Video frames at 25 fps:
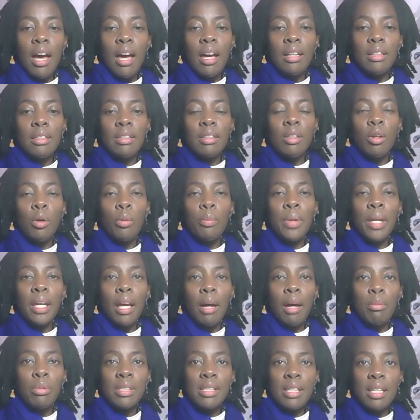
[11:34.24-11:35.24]
and not
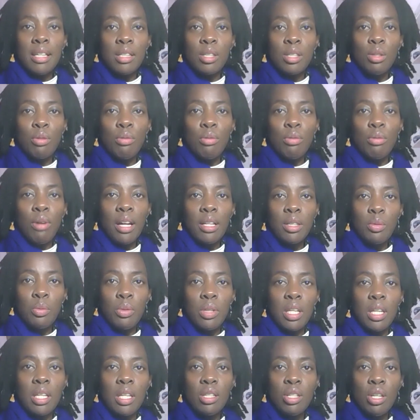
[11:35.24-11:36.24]
being able to
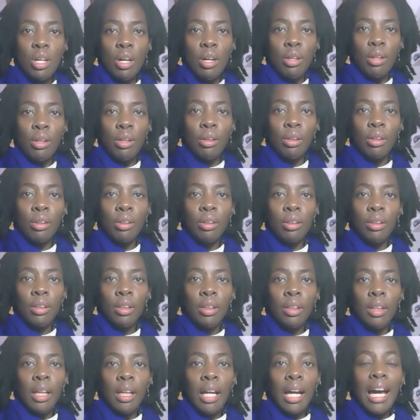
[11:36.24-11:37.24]
interact with each other.
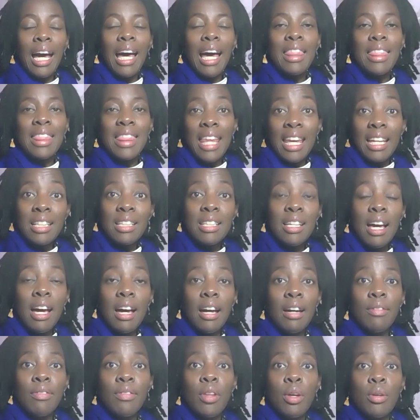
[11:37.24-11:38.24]
And then to
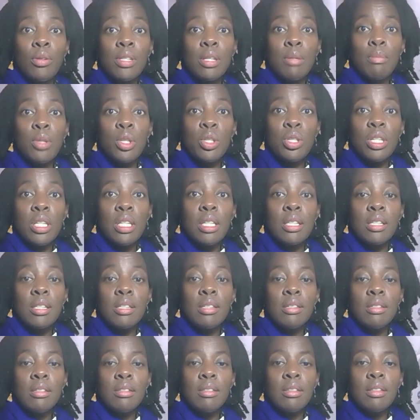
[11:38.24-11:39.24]
have those
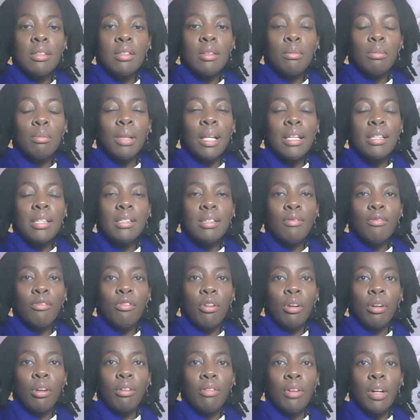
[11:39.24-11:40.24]
images placed in
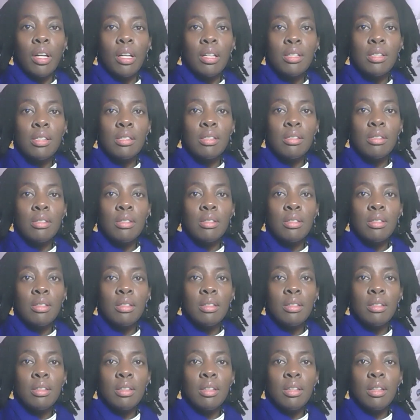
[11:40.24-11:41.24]
front of us.
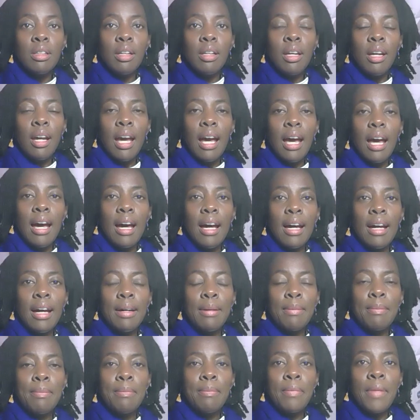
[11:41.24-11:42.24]

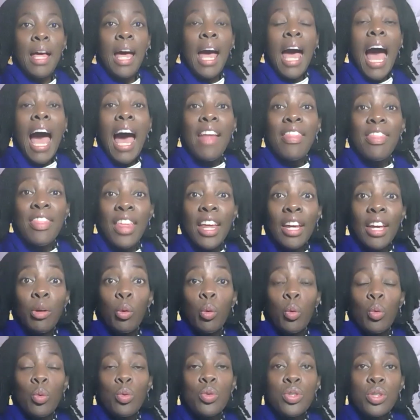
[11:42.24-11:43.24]
And
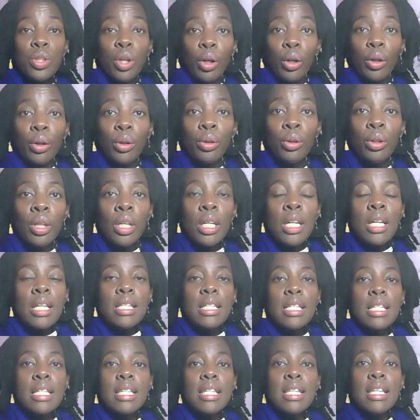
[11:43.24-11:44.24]
then also
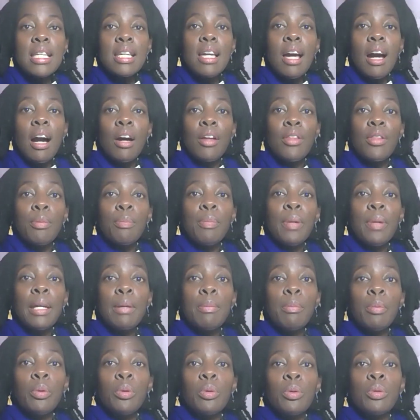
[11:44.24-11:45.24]
to see other
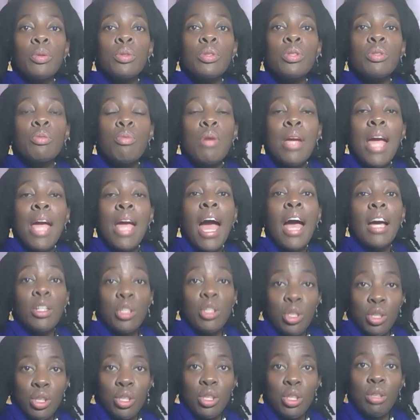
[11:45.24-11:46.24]
people's
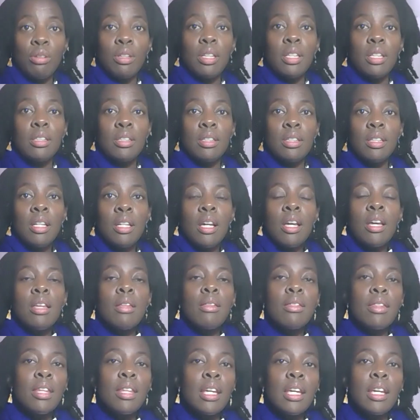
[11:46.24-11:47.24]
reaction to it,
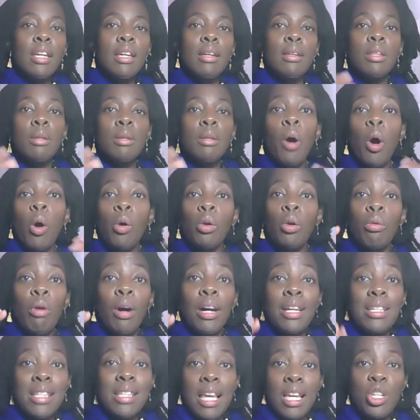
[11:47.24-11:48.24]
the
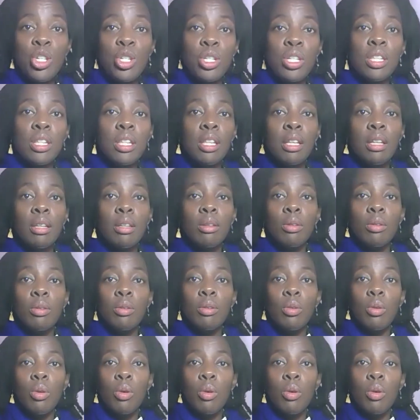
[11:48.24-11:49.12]
polarization that